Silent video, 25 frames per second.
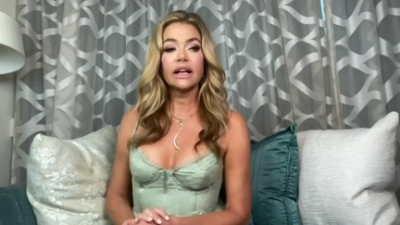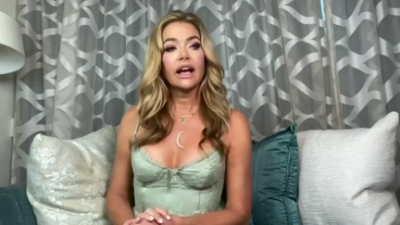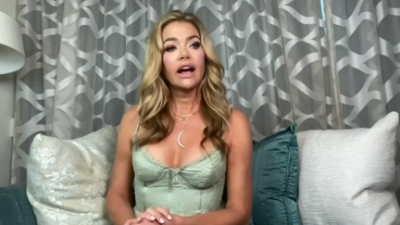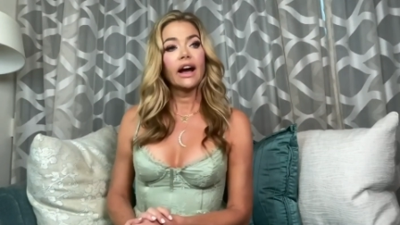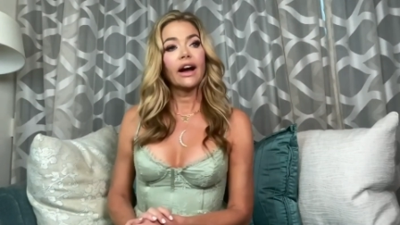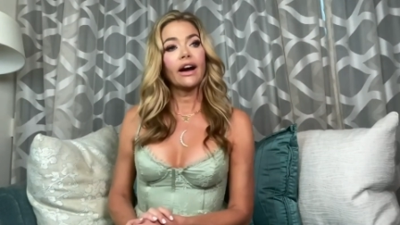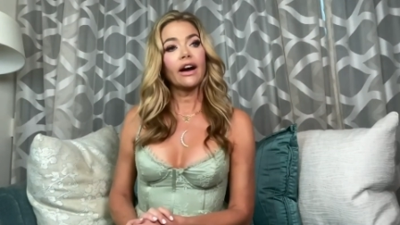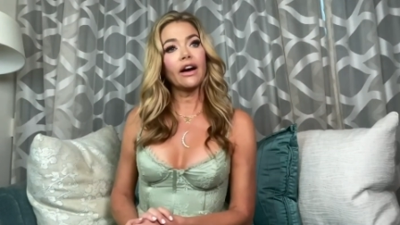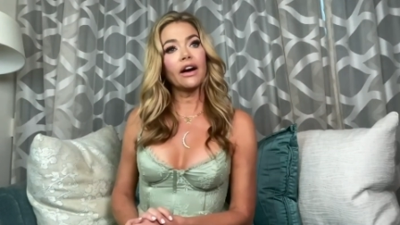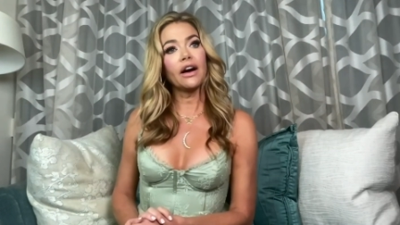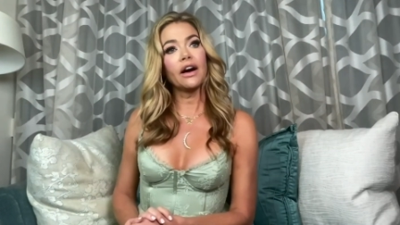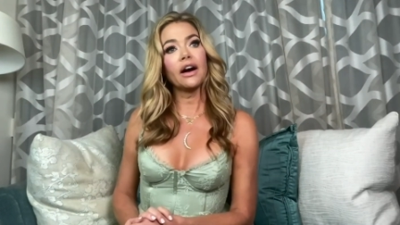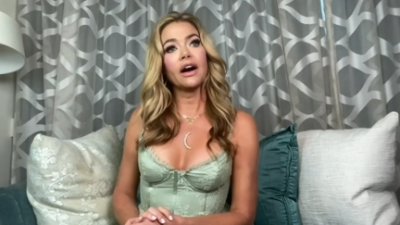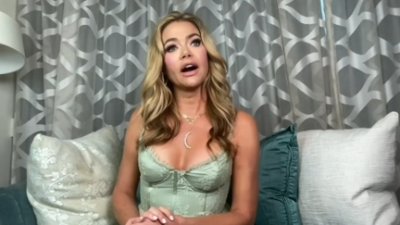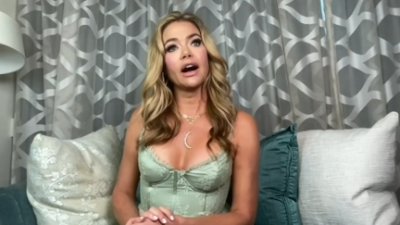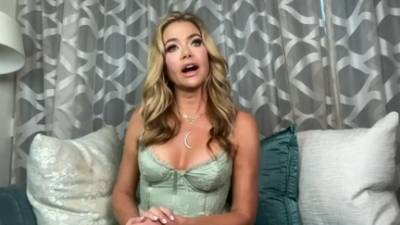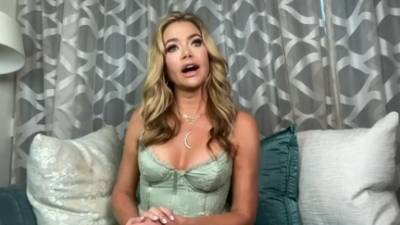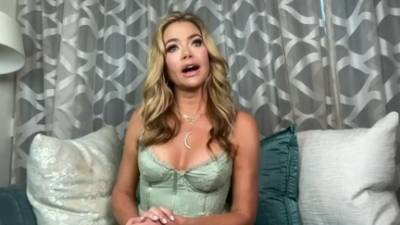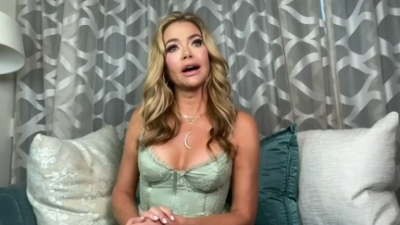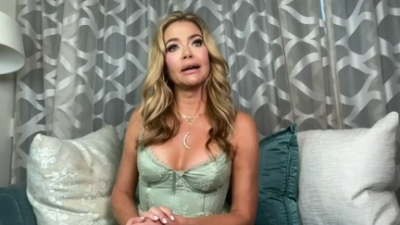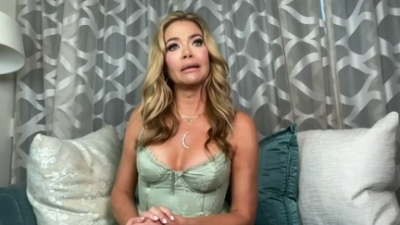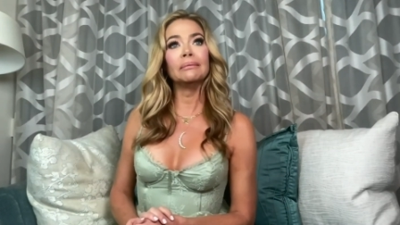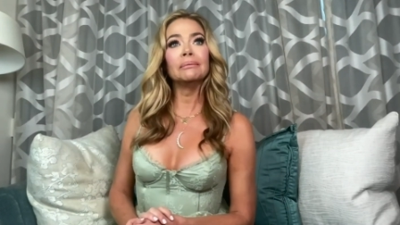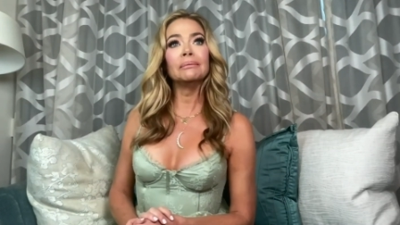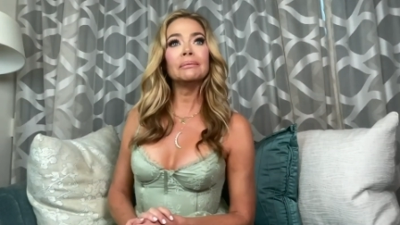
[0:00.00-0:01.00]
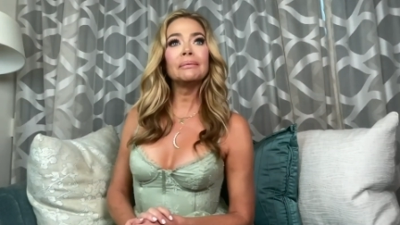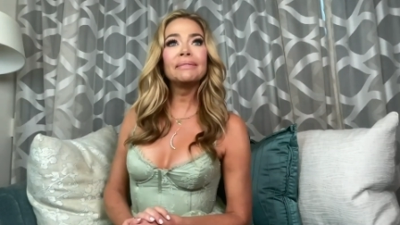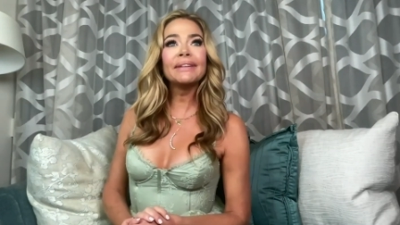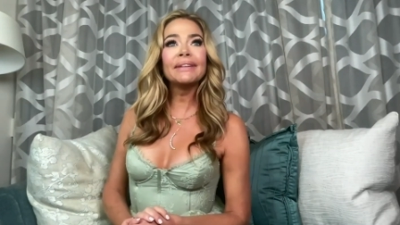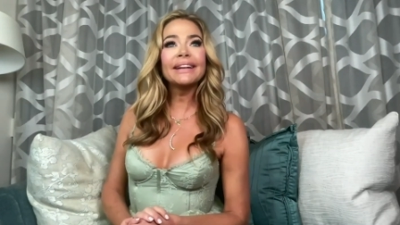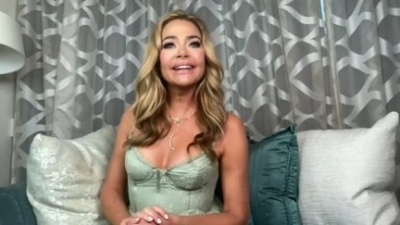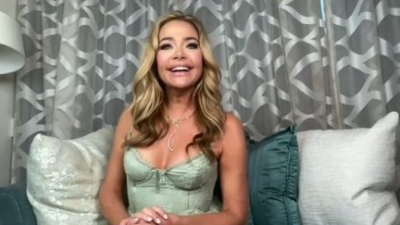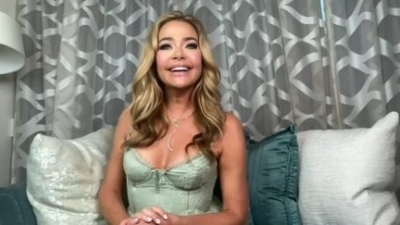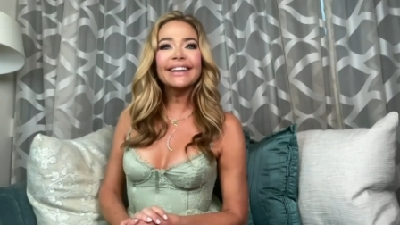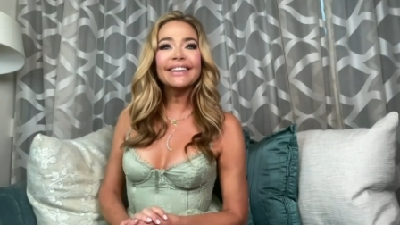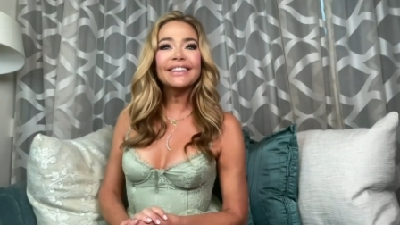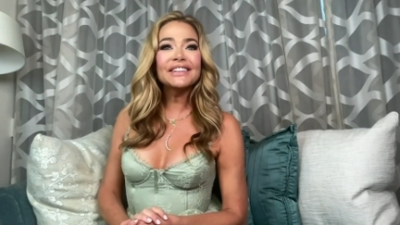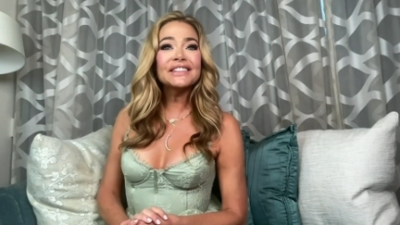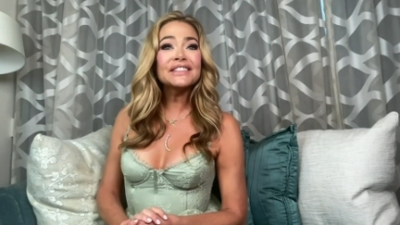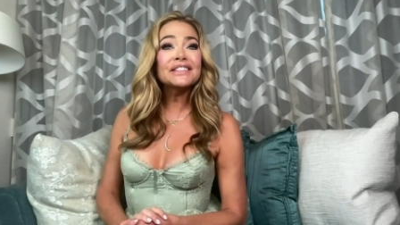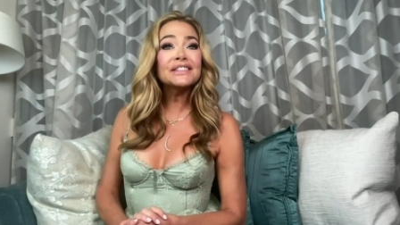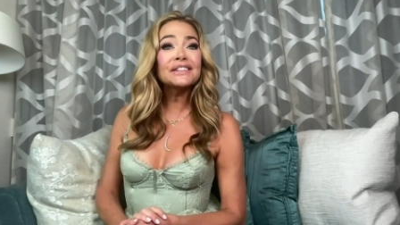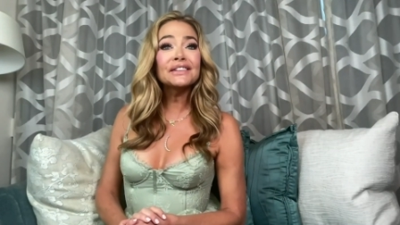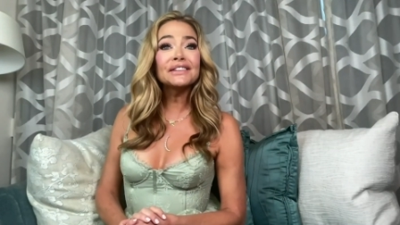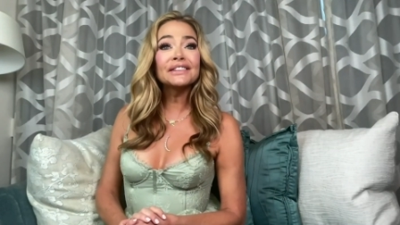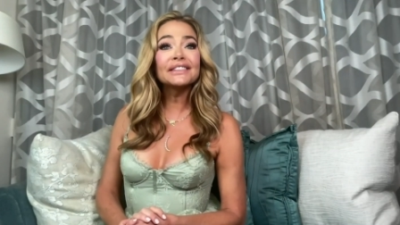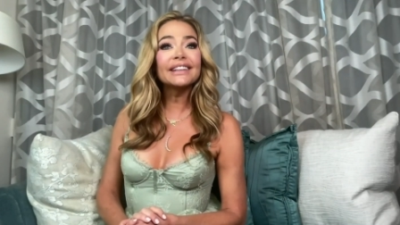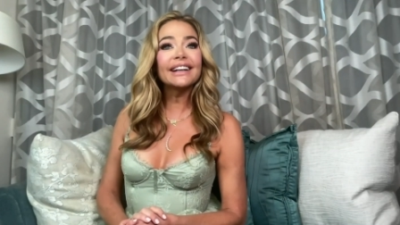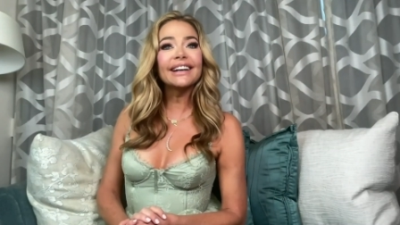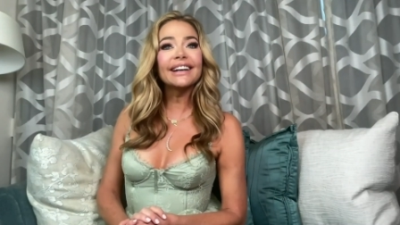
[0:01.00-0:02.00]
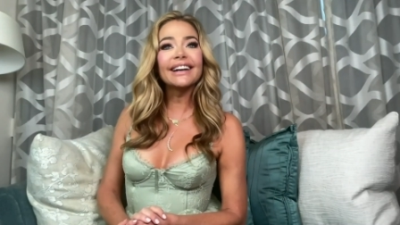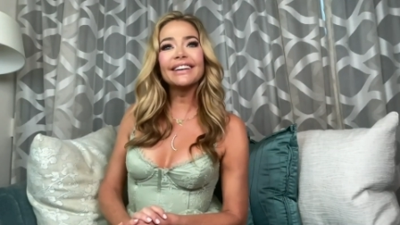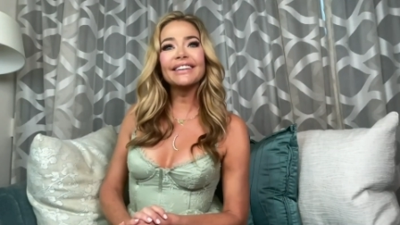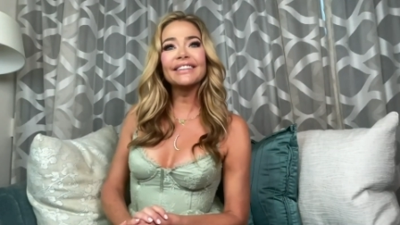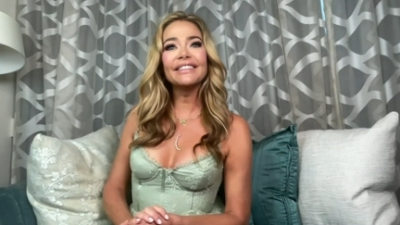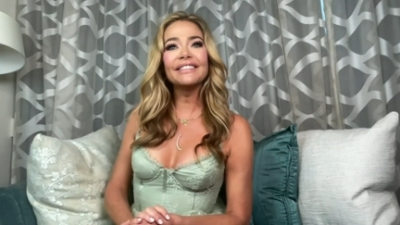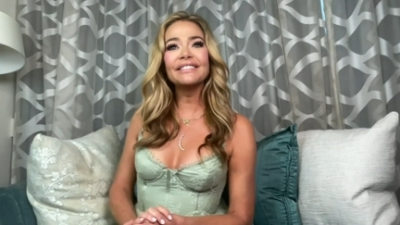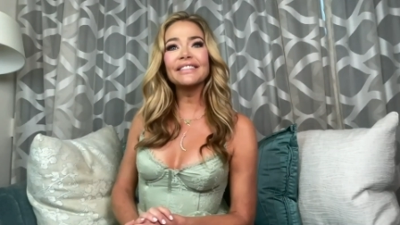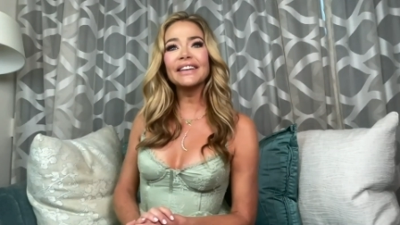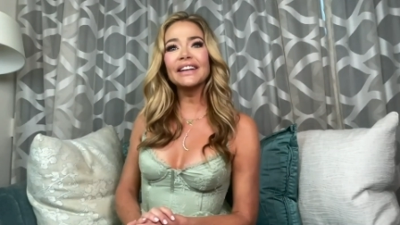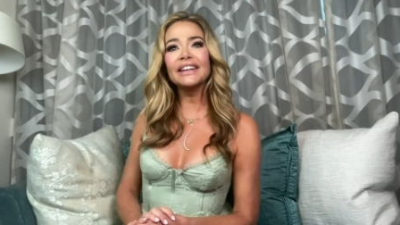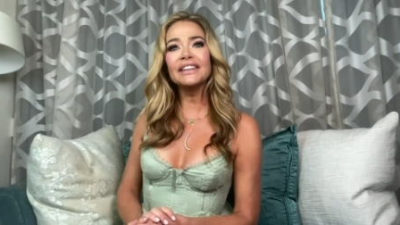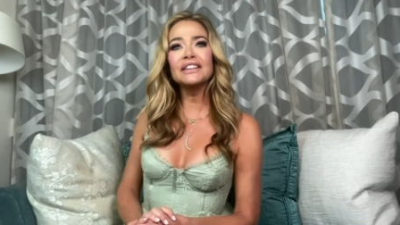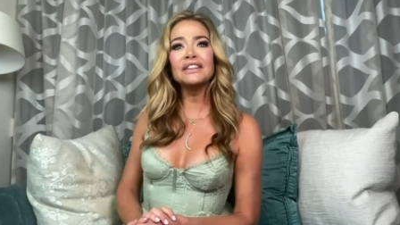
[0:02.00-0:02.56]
But I also love,